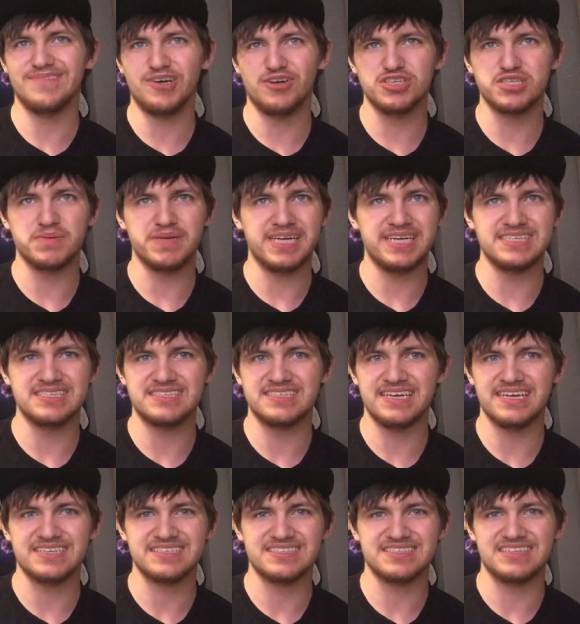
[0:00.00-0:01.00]
Ultimate
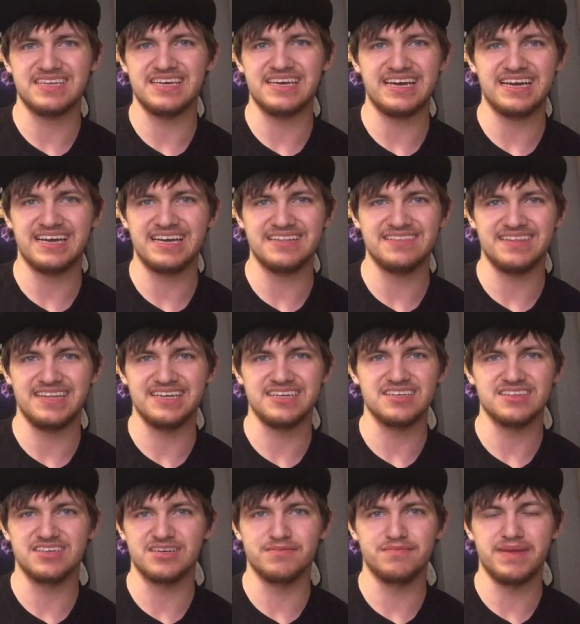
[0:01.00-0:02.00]
Insects, they had
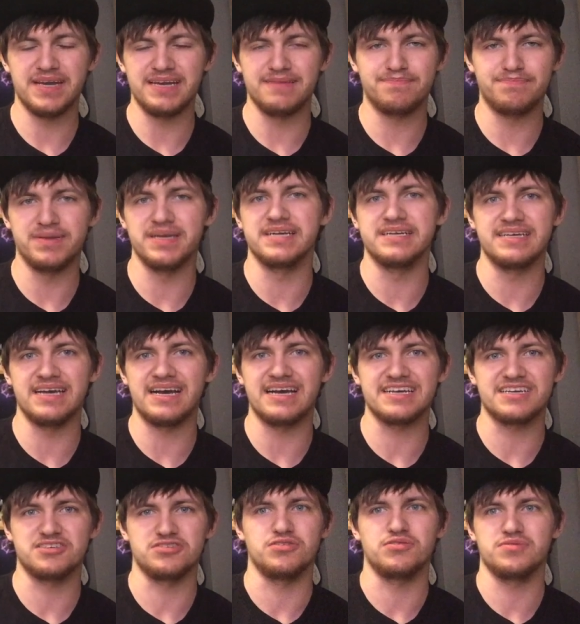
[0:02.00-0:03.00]
like their big
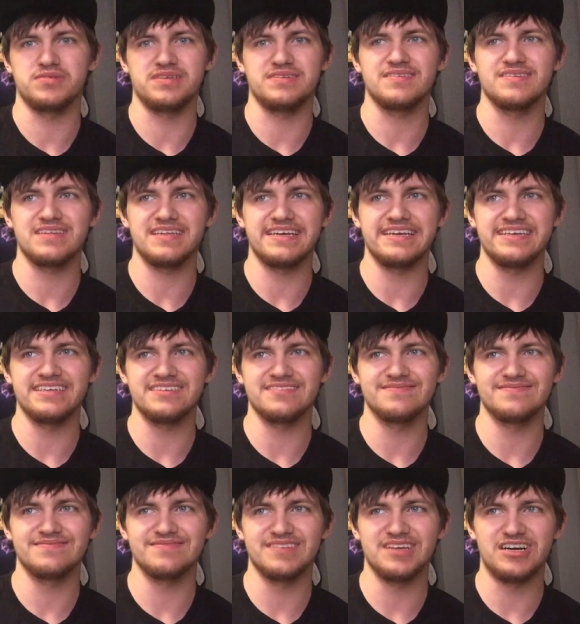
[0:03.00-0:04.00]
guy can only like
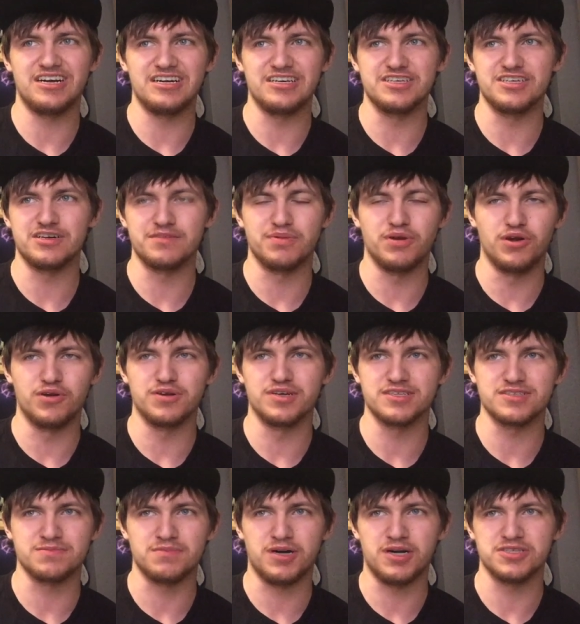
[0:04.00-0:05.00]
your
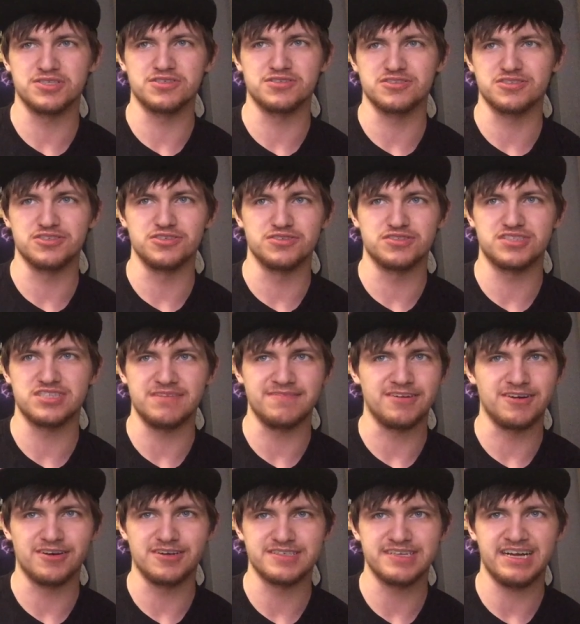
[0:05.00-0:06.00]
opponent's monsters lose
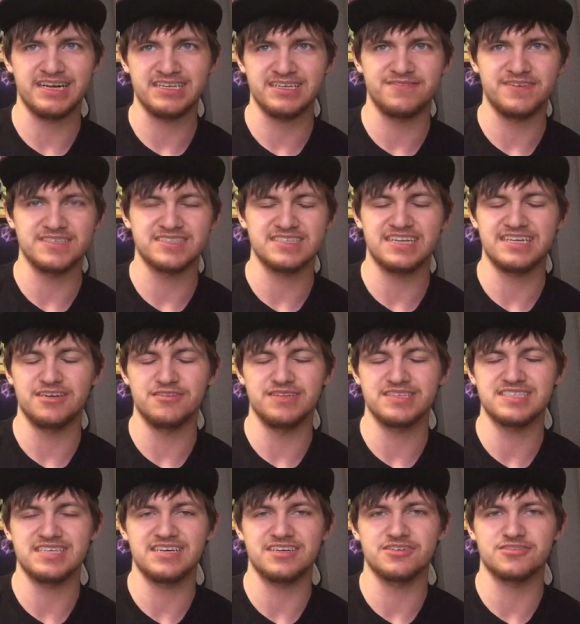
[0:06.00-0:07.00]
700 attack and defense. I know
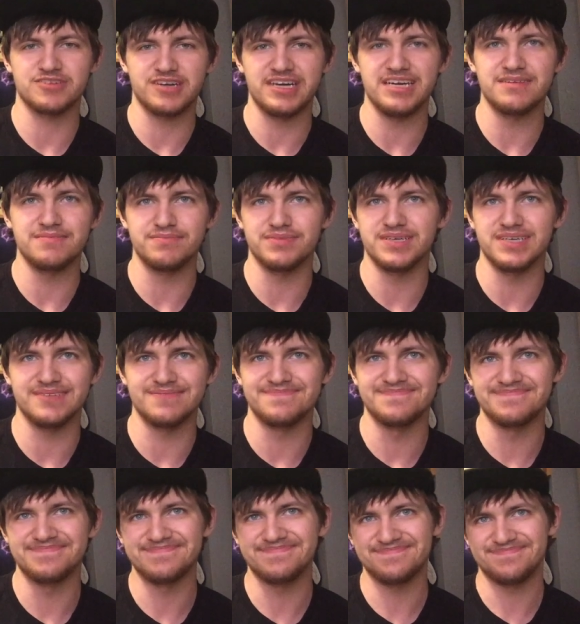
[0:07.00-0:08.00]
that's not great, but
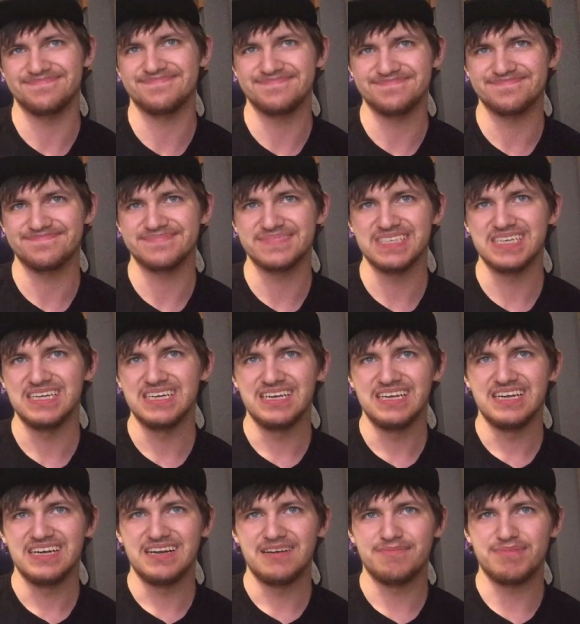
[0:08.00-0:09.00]

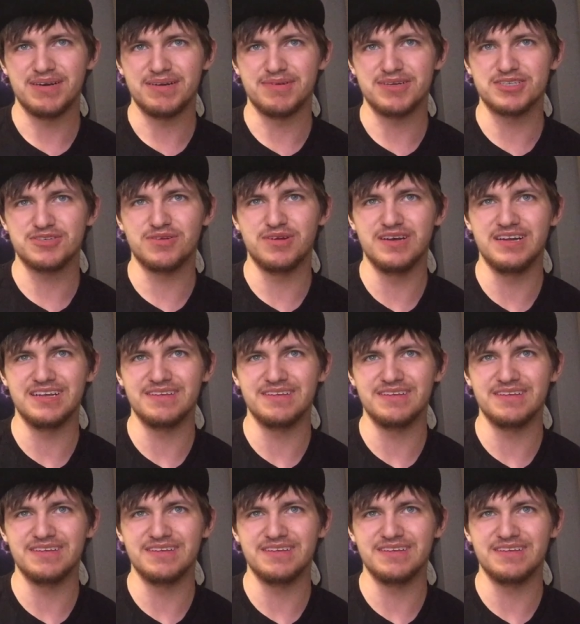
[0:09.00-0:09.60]
pretty much,